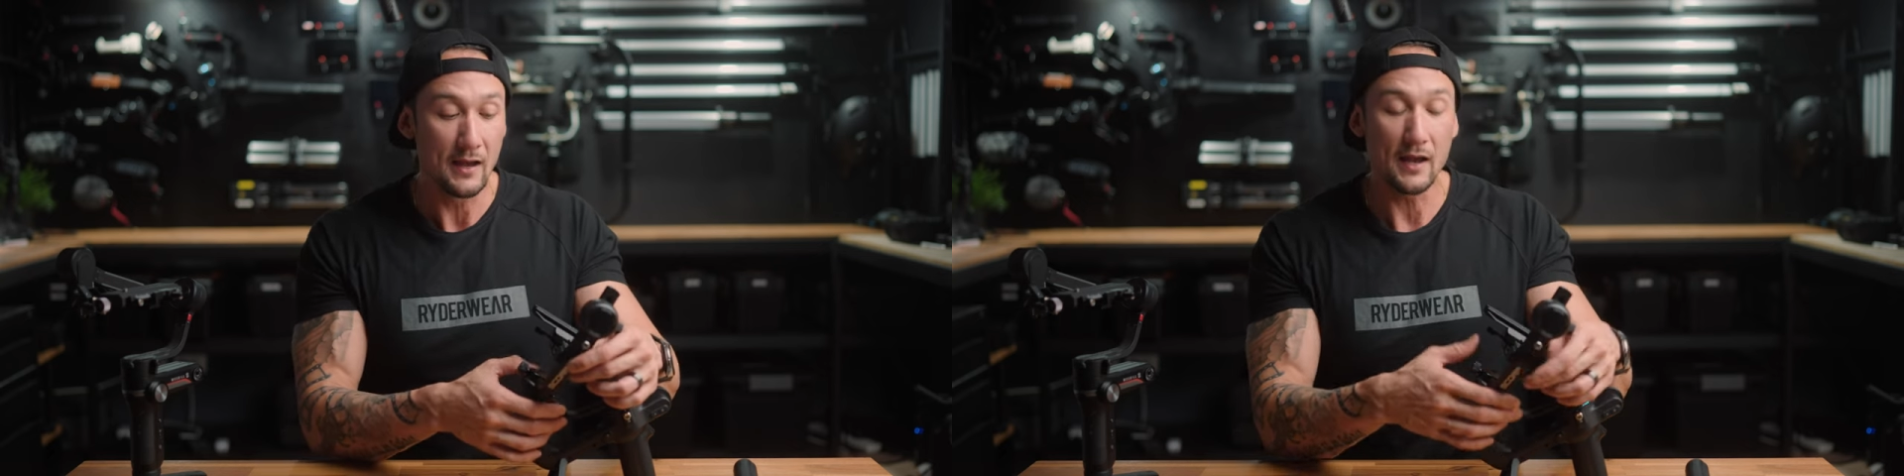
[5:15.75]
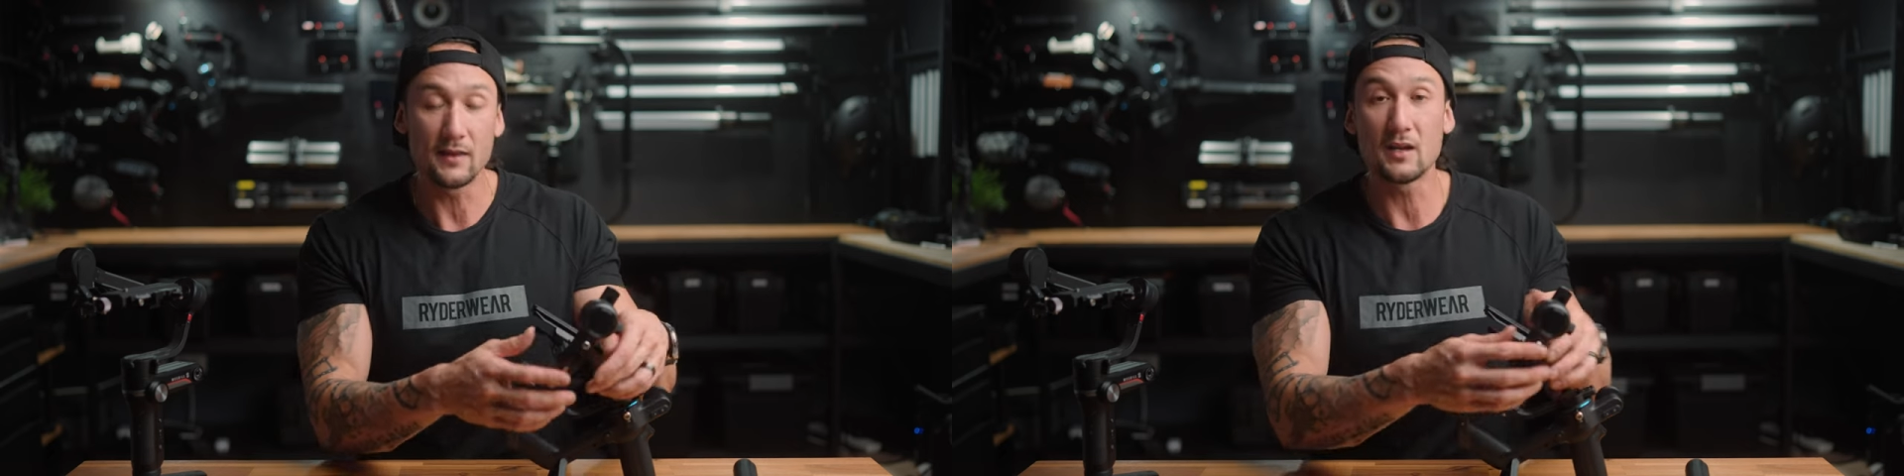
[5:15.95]

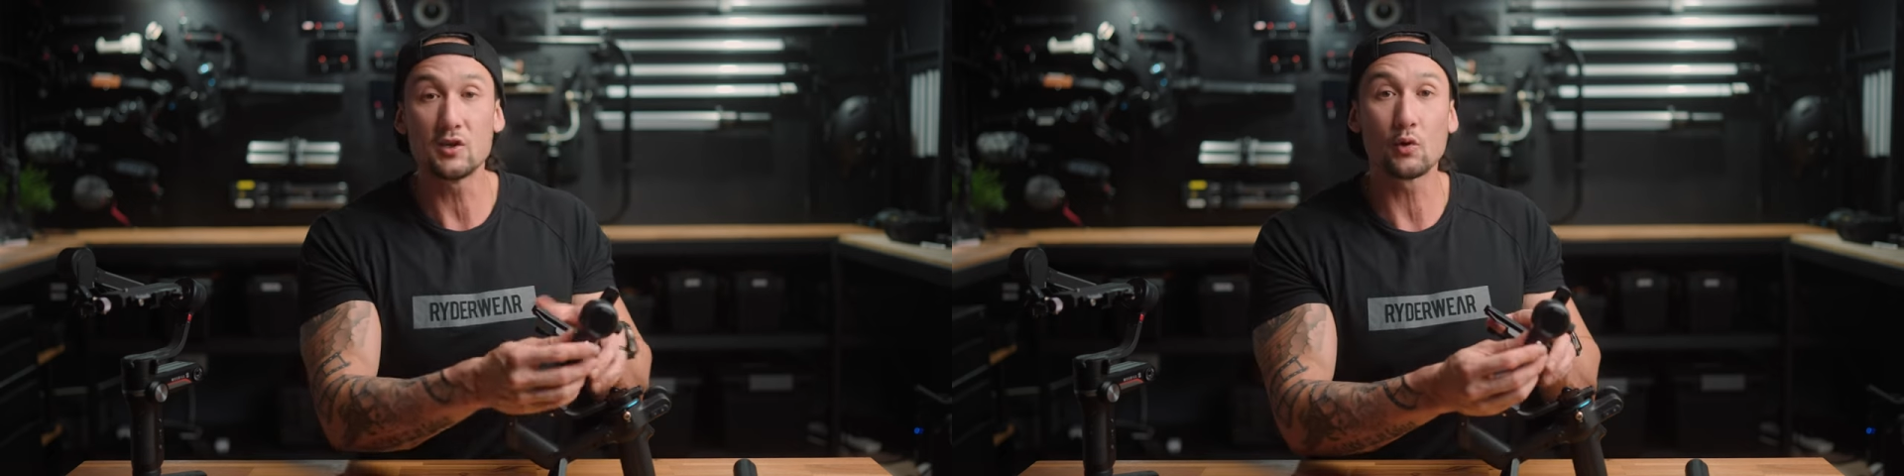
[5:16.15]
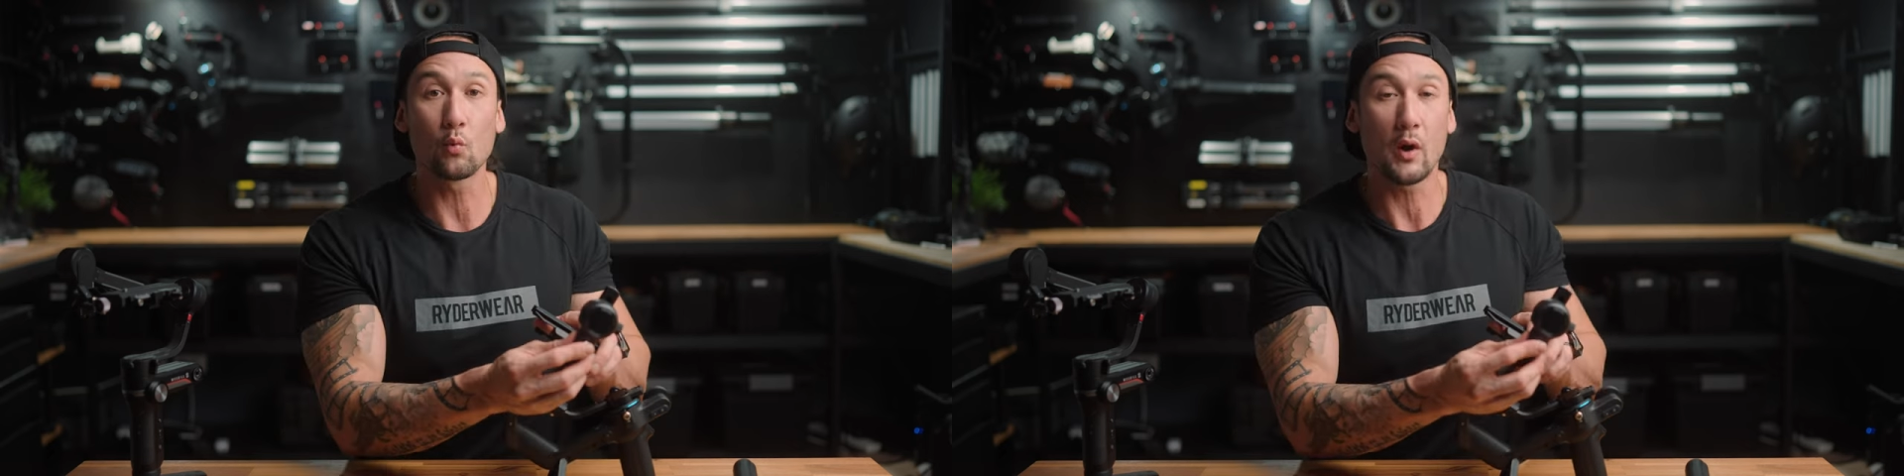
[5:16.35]
and then
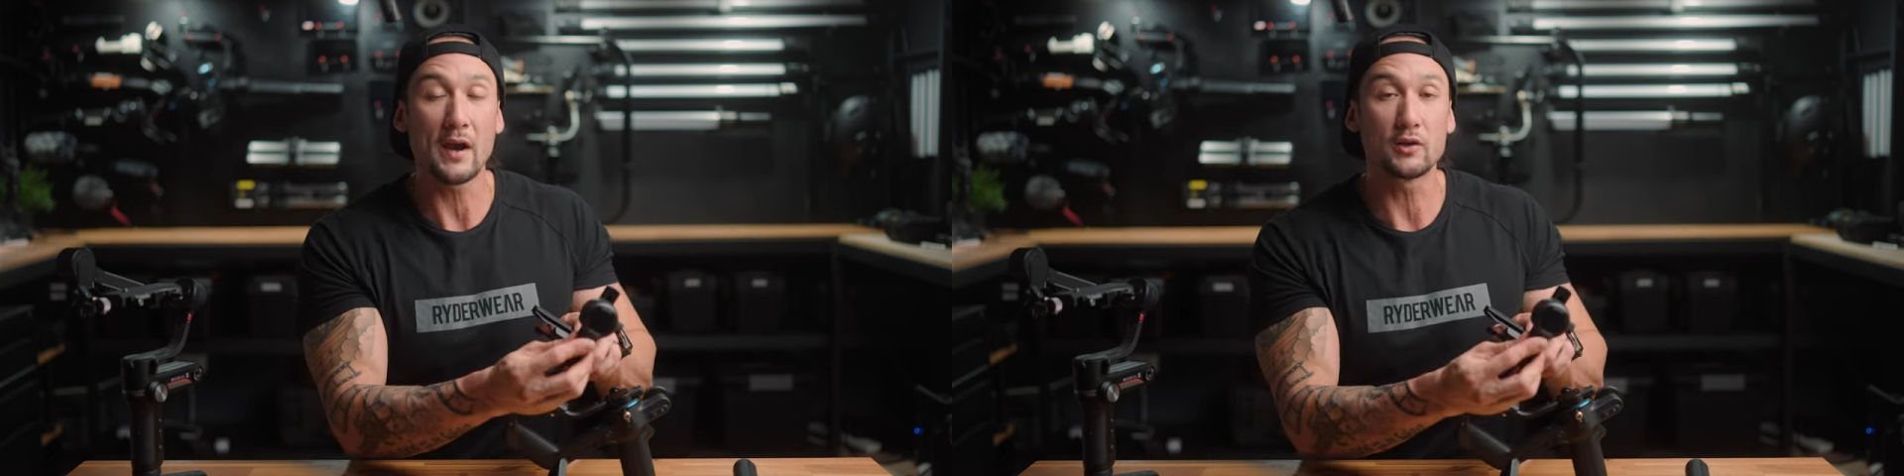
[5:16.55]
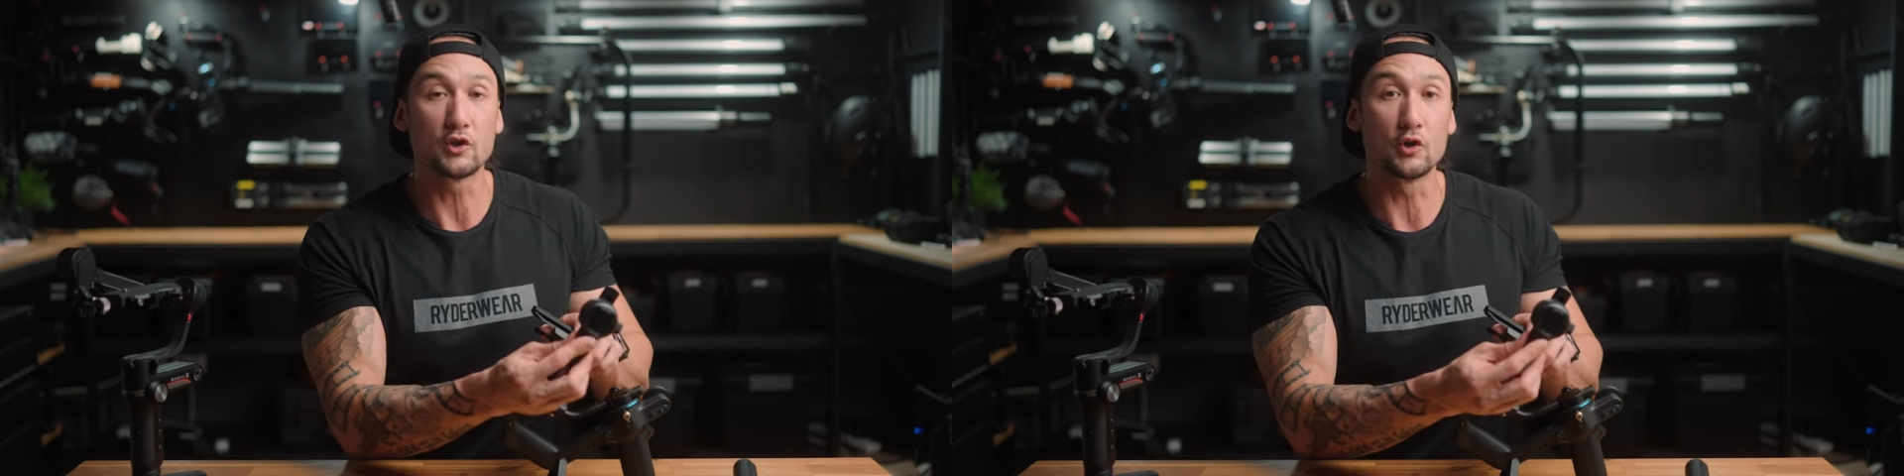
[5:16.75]
you're
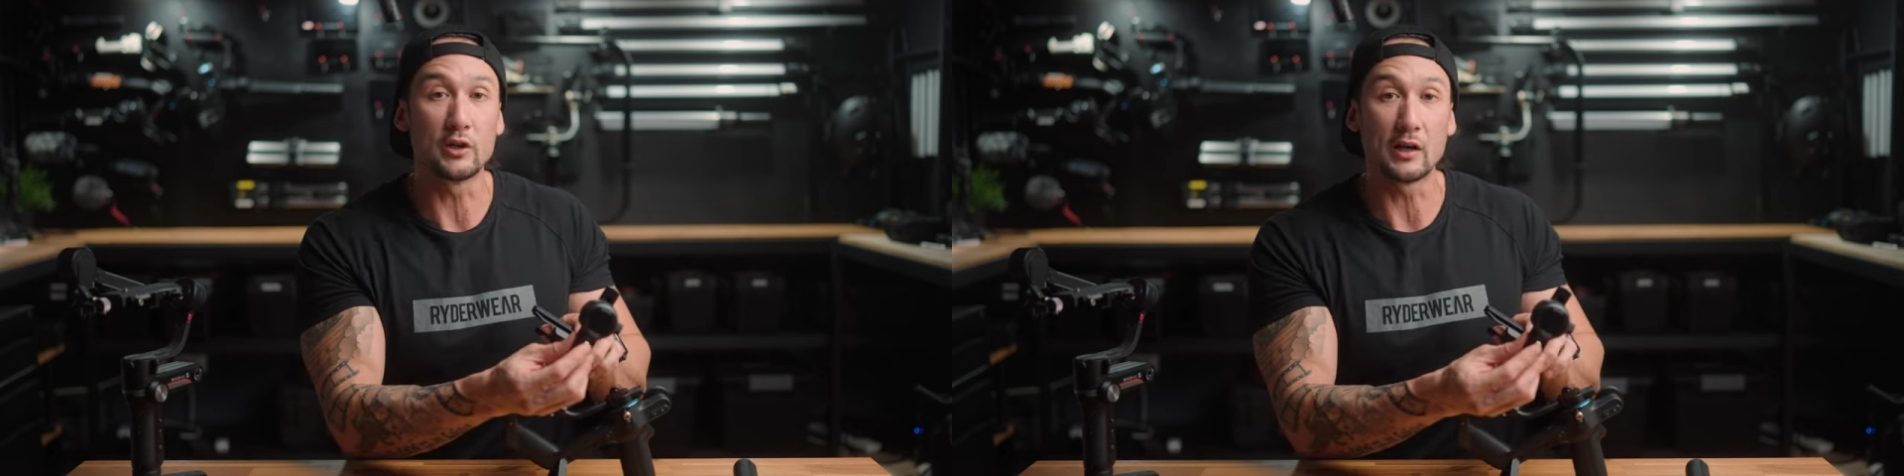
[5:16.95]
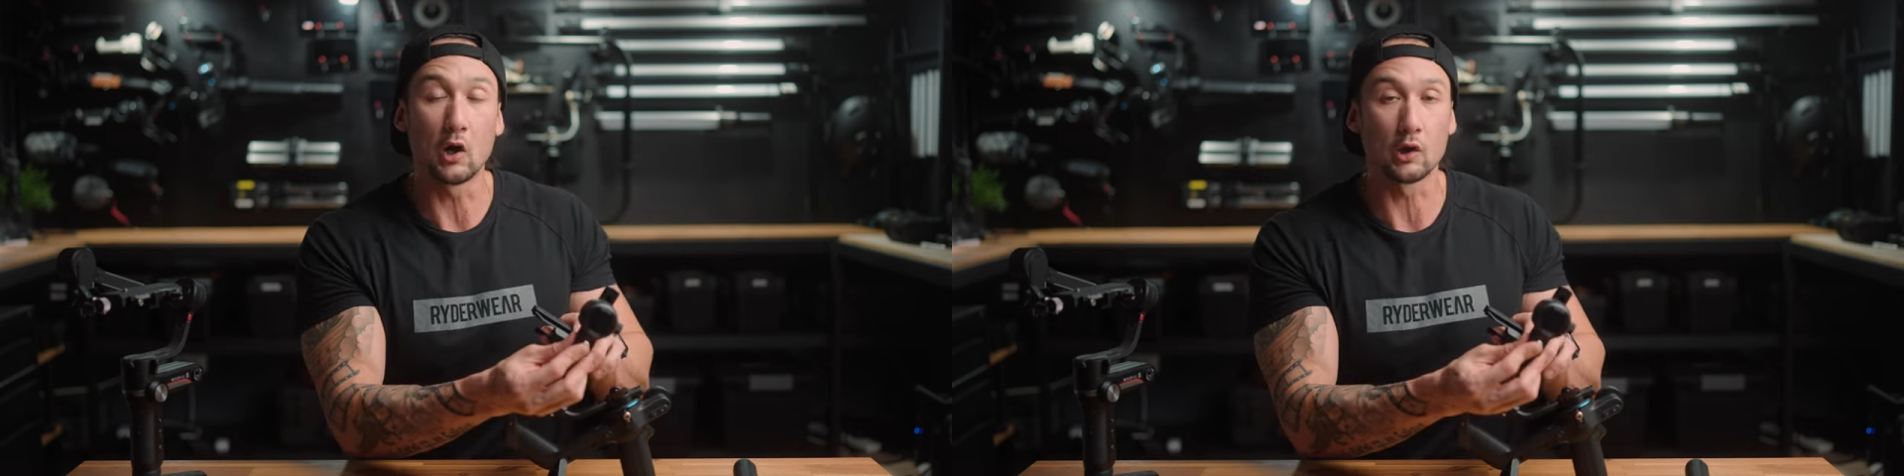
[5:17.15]
away
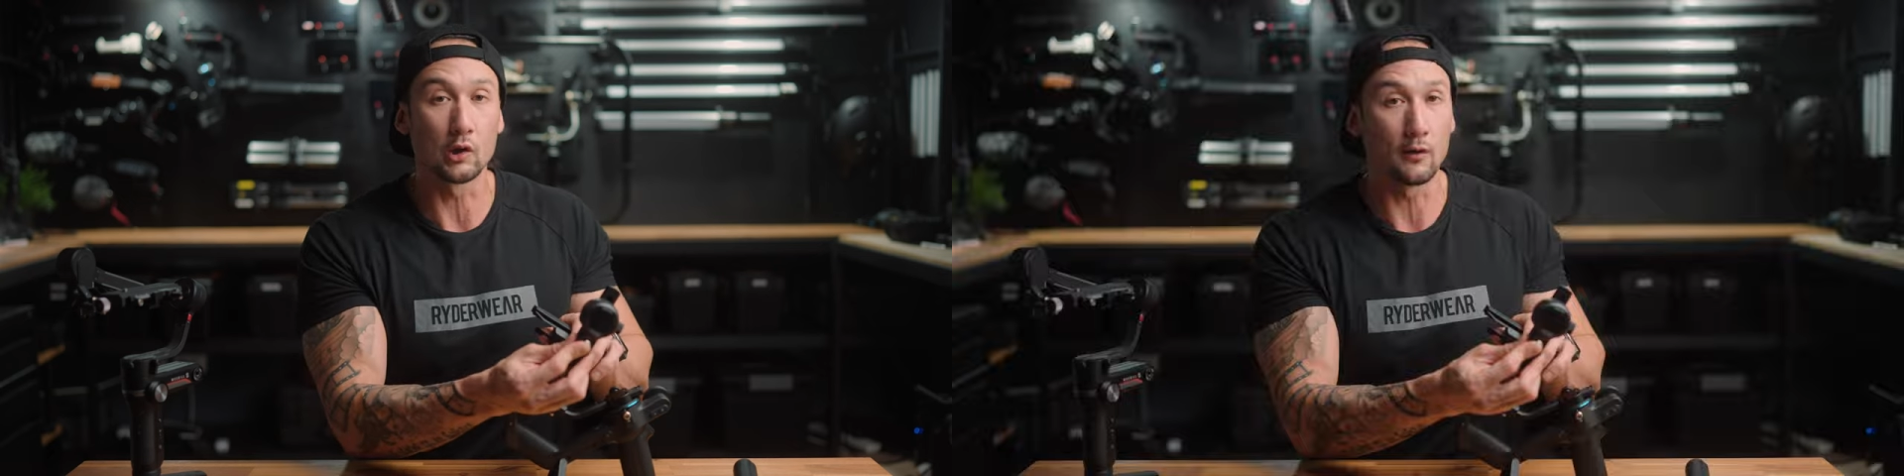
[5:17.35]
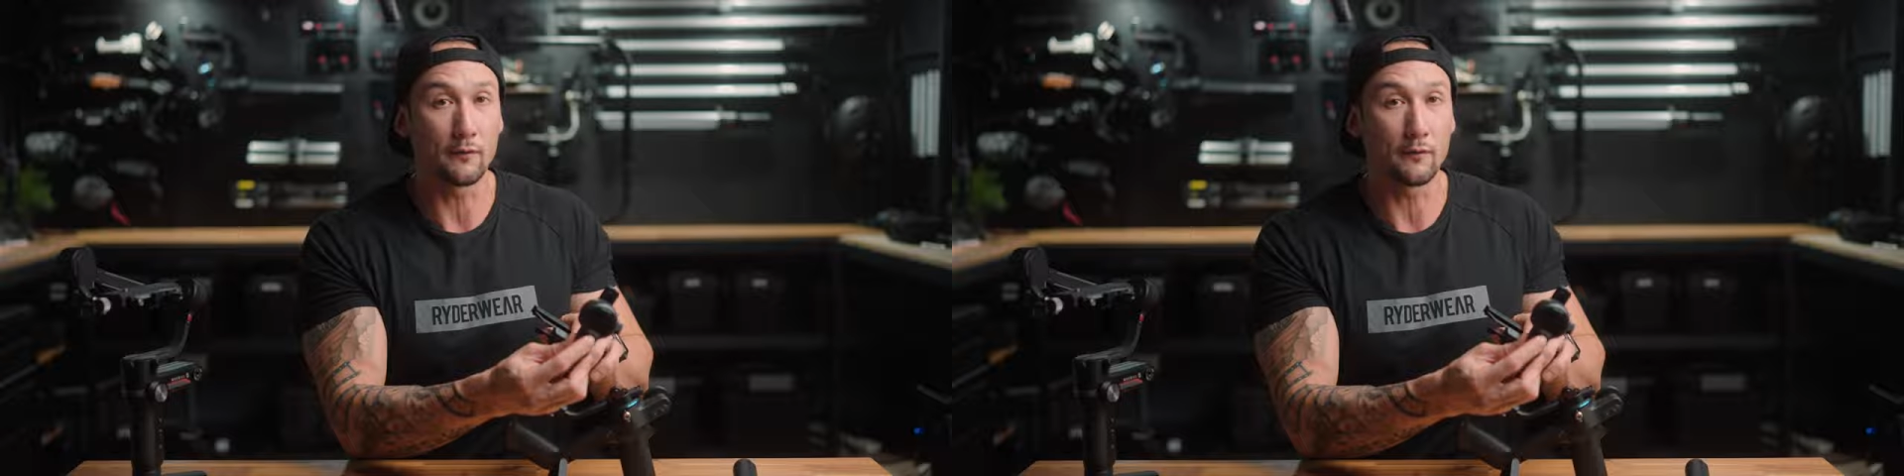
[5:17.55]
shooting a lot